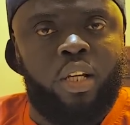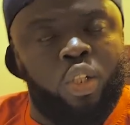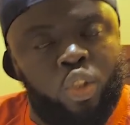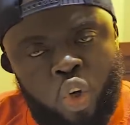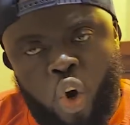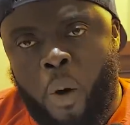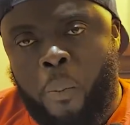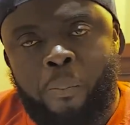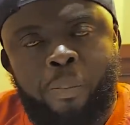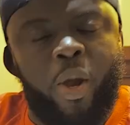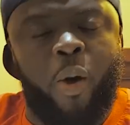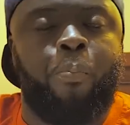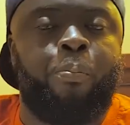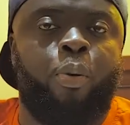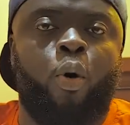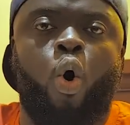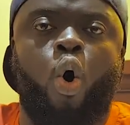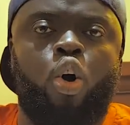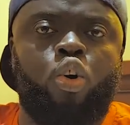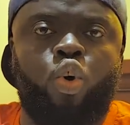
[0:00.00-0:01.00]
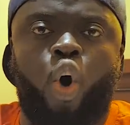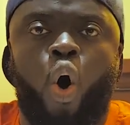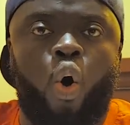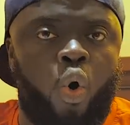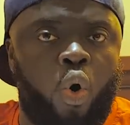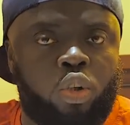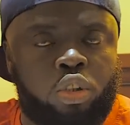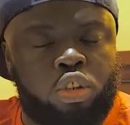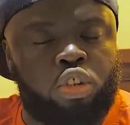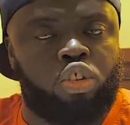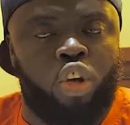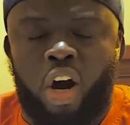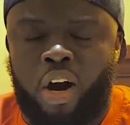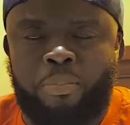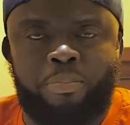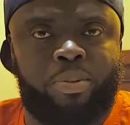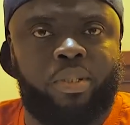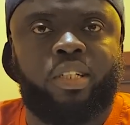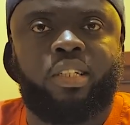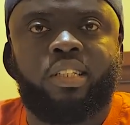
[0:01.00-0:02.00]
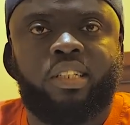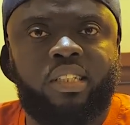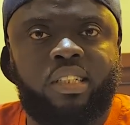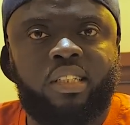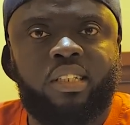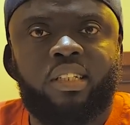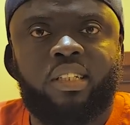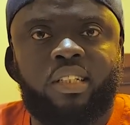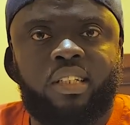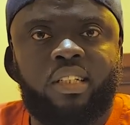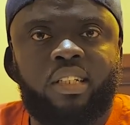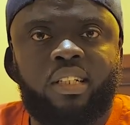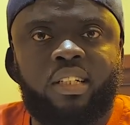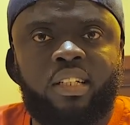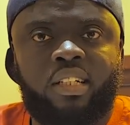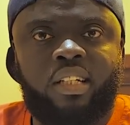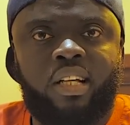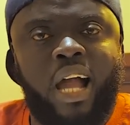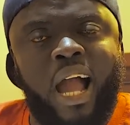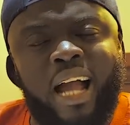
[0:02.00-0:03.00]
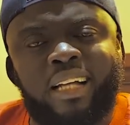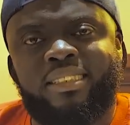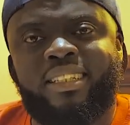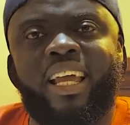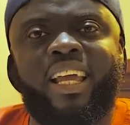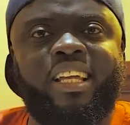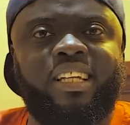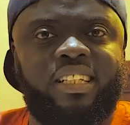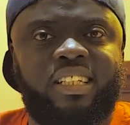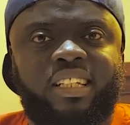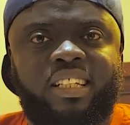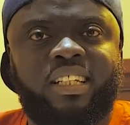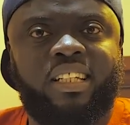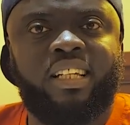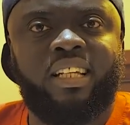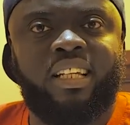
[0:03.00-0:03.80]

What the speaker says: You people not go stop. Are they?